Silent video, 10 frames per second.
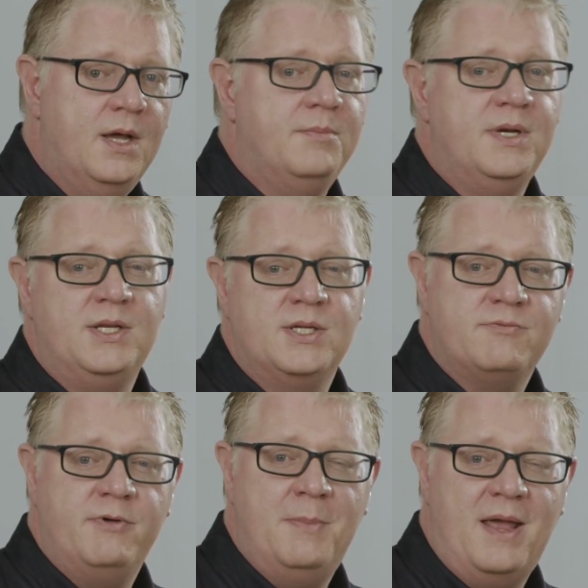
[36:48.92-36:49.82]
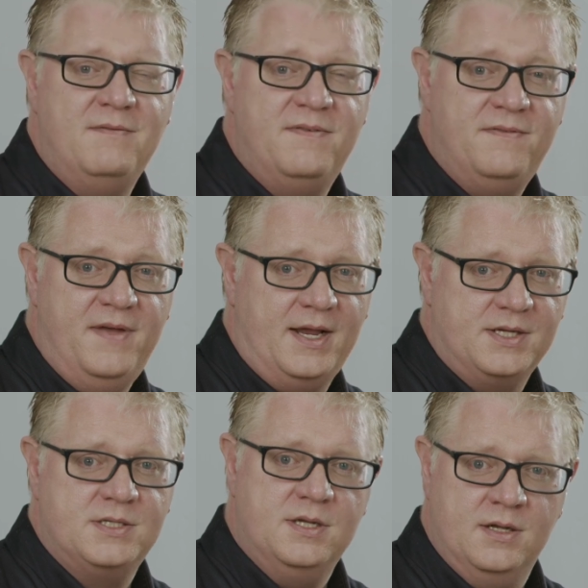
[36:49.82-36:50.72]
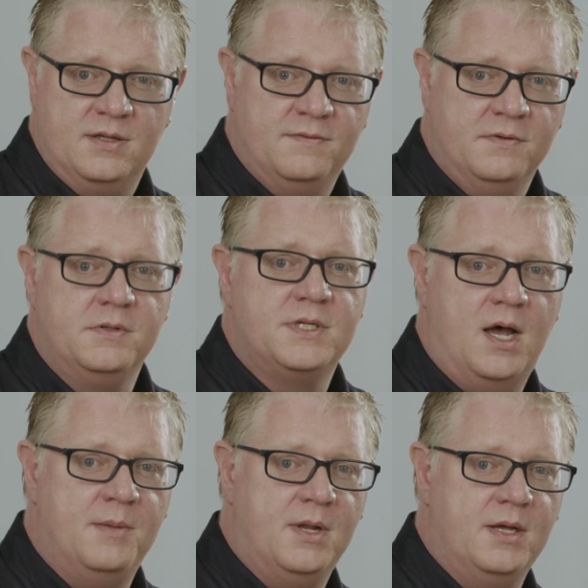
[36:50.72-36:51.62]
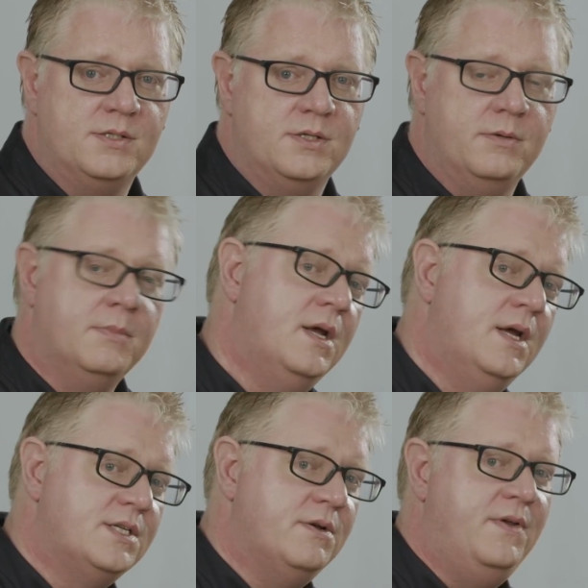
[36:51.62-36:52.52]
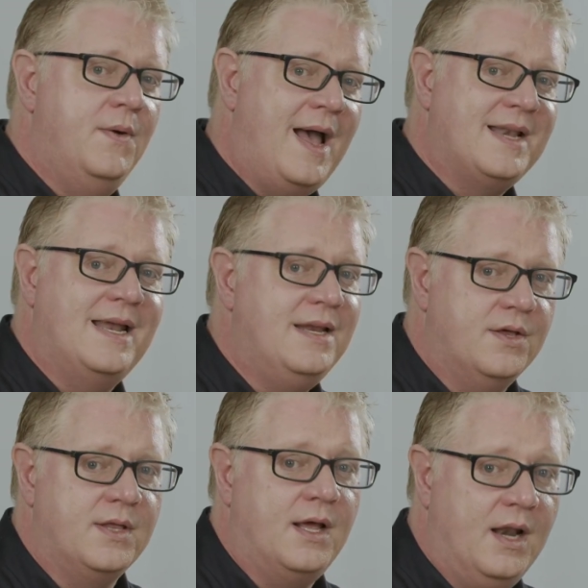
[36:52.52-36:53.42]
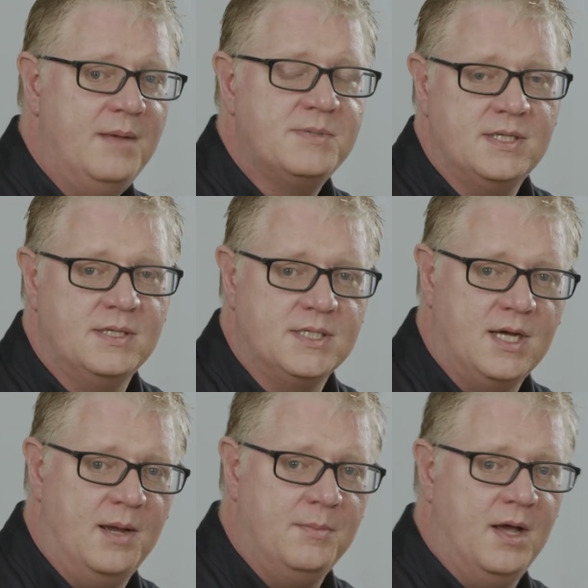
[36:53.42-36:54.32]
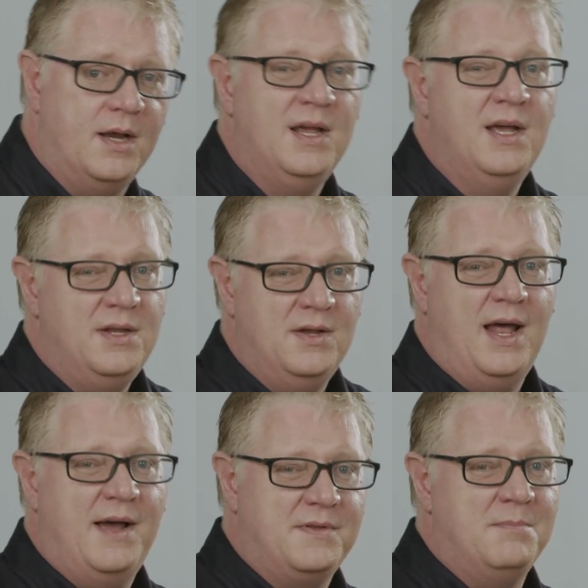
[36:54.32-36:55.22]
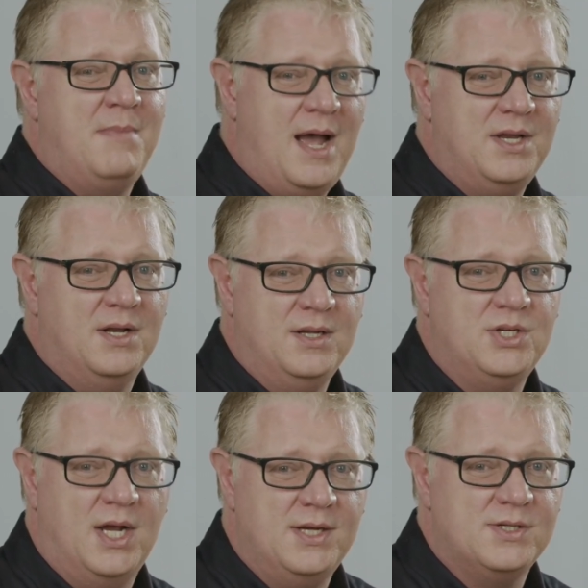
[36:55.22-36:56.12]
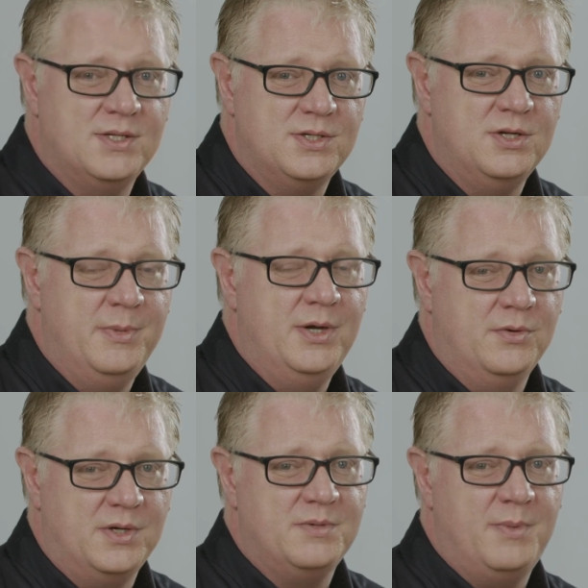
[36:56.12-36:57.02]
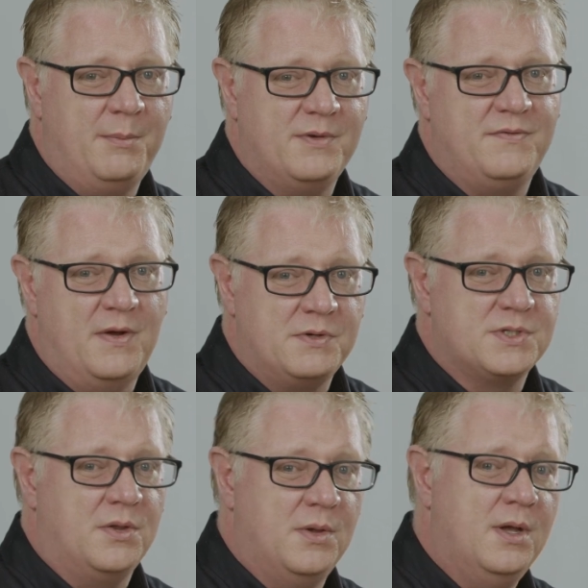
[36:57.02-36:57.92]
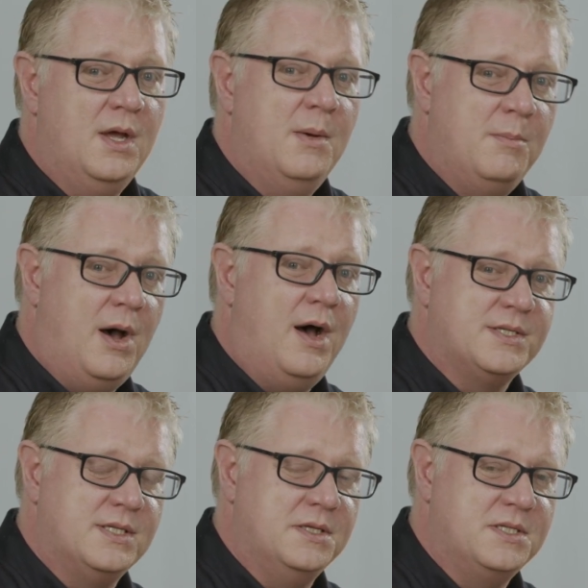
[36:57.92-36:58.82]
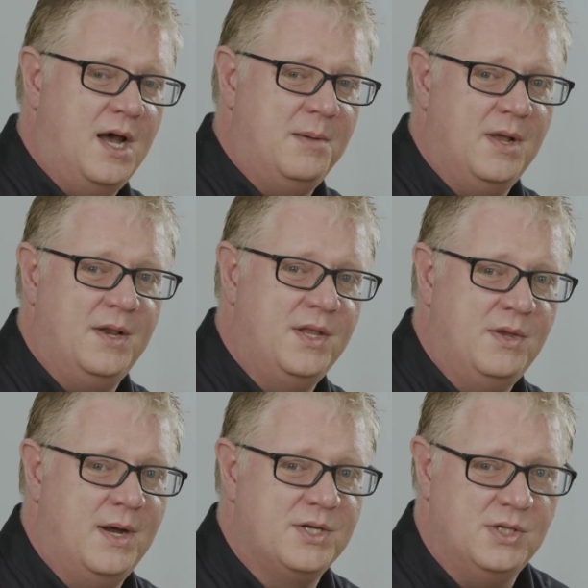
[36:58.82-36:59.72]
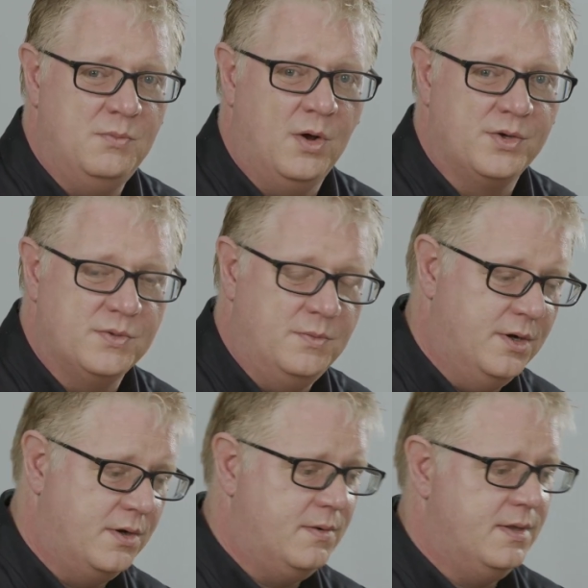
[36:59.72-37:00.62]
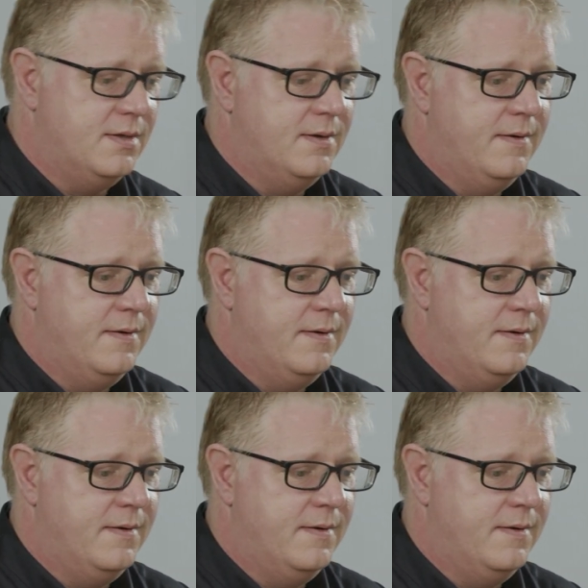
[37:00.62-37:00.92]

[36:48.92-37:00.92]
but it doesn't remain fixed at the full timeline zoom. So if you add any other clips to the timeline, you'll have to manually change the zoom in order to be able to focus on the parts of the timeline that you actually want to work with.